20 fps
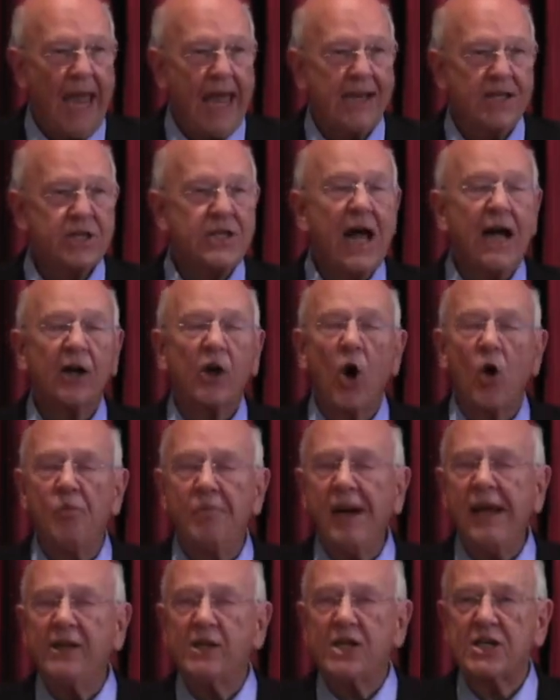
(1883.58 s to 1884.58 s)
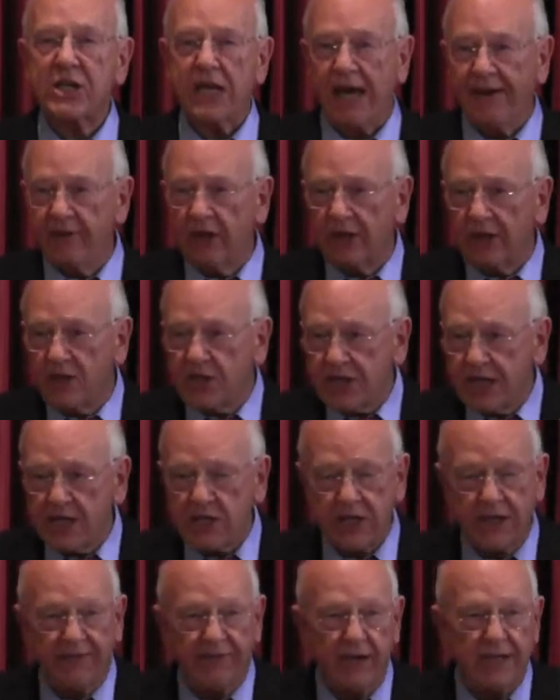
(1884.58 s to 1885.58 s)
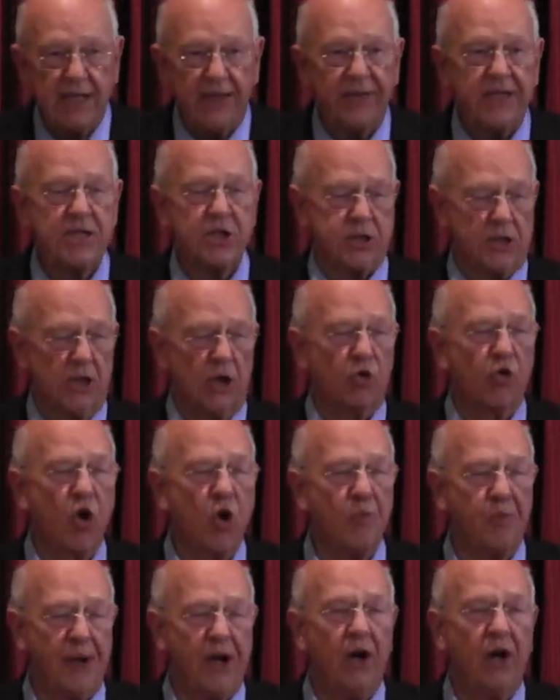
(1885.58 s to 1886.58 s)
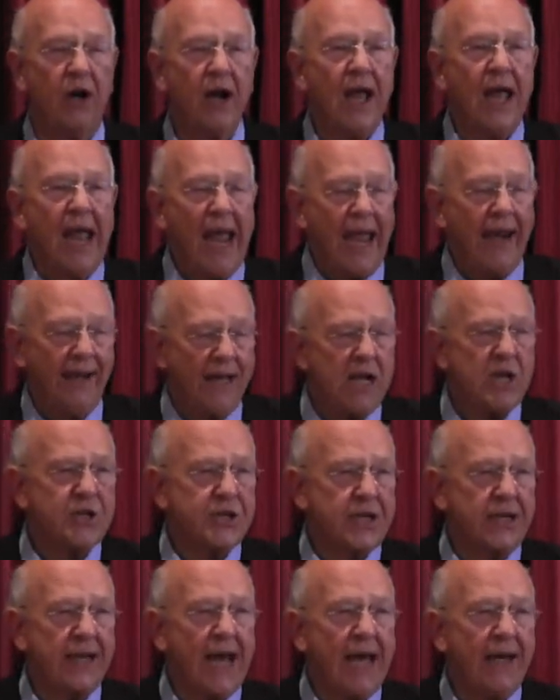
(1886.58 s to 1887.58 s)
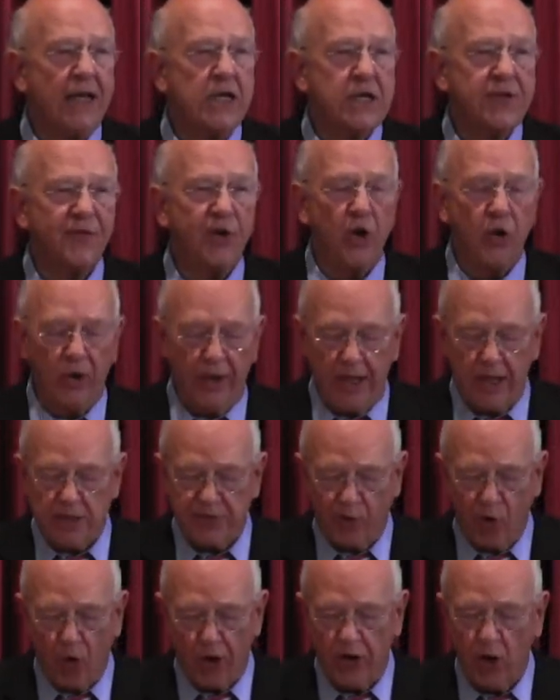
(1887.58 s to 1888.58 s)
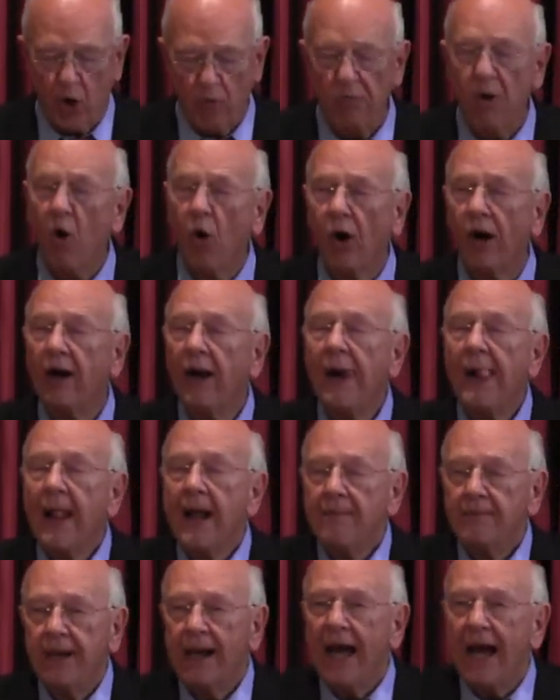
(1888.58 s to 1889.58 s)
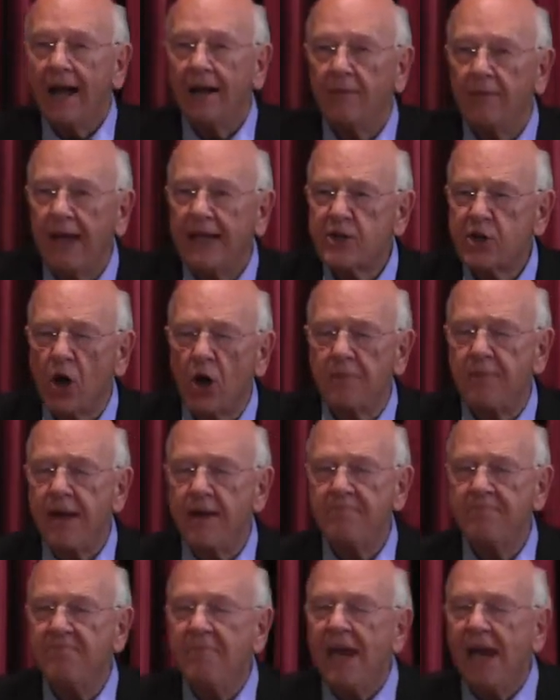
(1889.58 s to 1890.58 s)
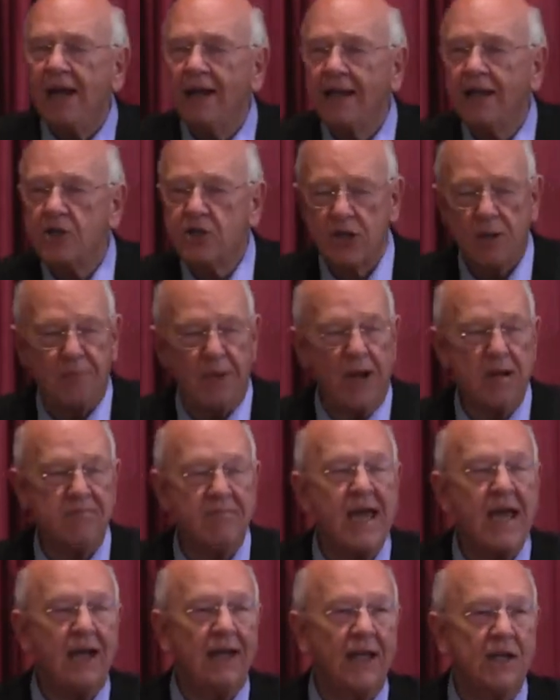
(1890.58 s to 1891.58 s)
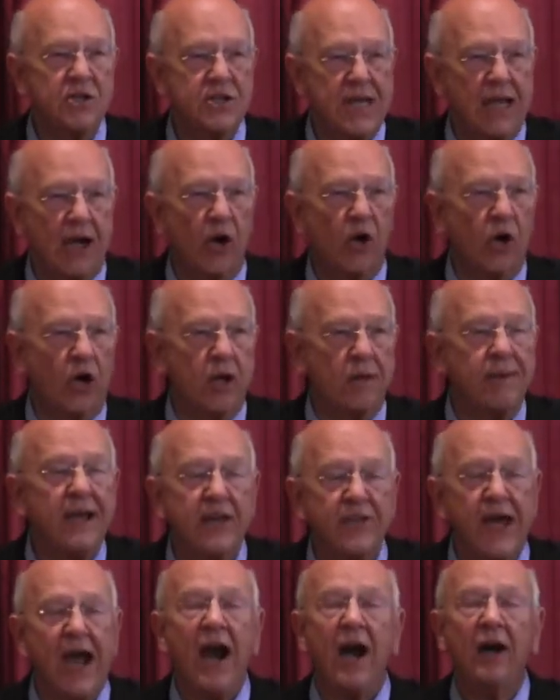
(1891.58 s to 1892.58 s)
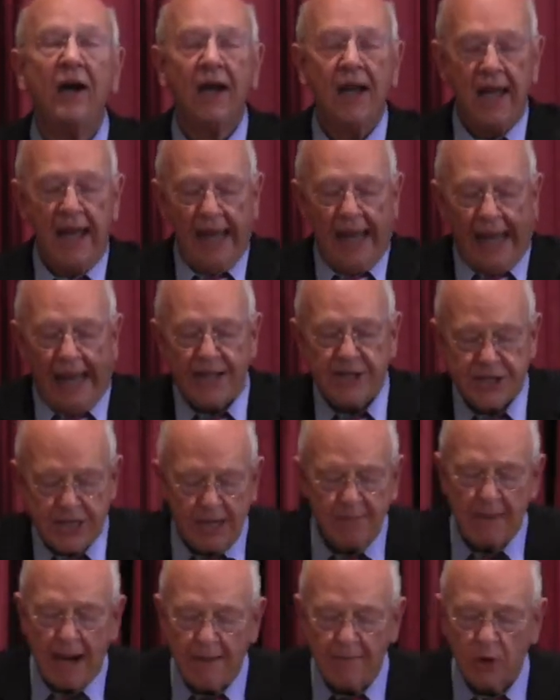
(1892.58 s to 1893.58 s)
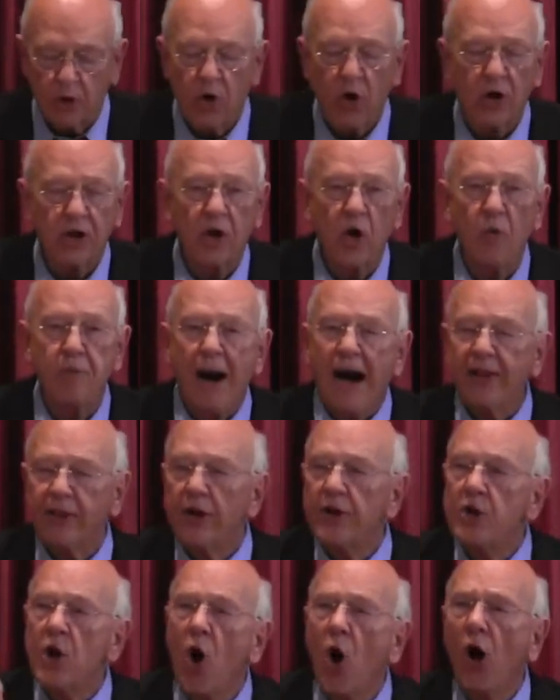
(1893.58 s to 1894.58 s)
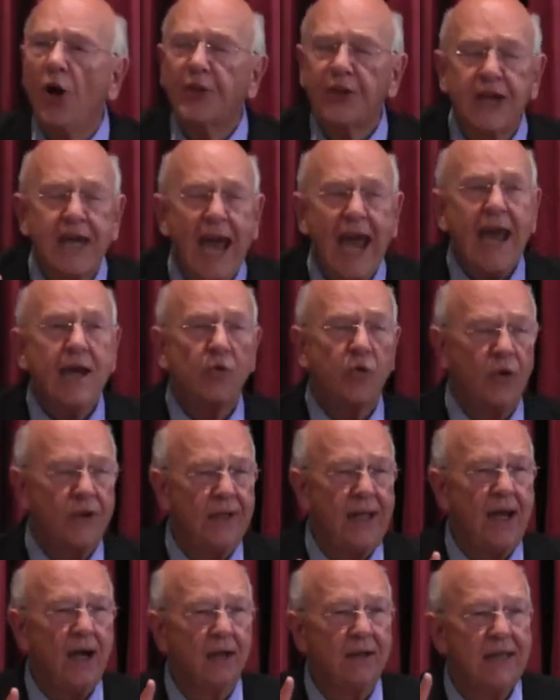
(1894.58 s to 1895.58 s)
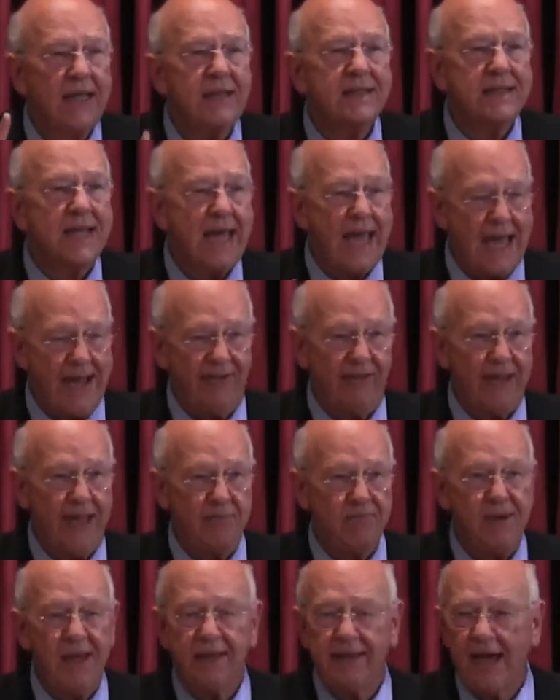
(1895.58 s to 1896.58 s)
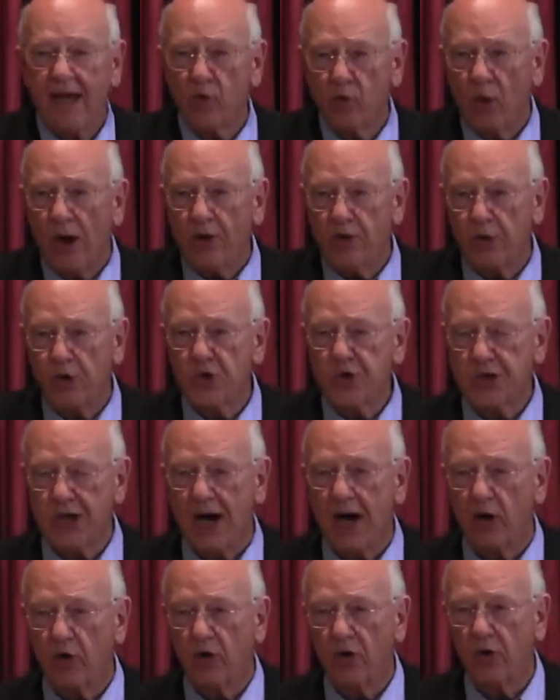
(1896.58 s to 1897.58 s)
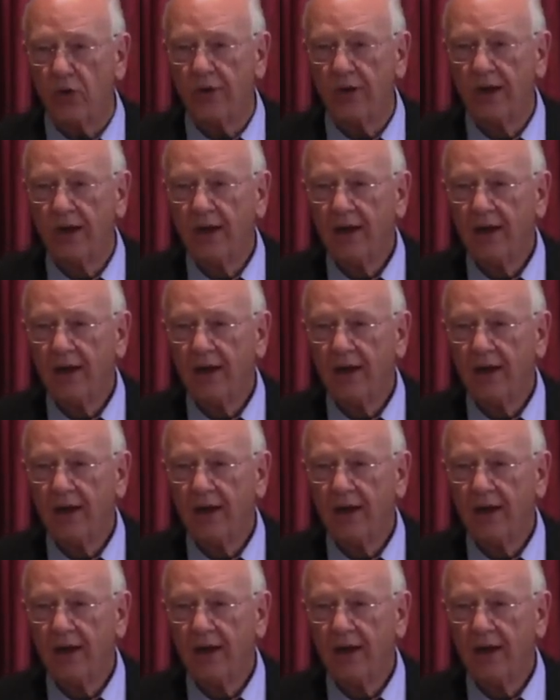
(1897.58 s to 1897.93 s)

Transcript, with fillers: And it's not going to be just heaven consistent, consisting of this little group here and us tonight, us few and us four, no more. But I, there's going to be millions upon millions that are going to be there. And some of them are going to go by the north gate when they get to heaven. They've been that way through sorrow.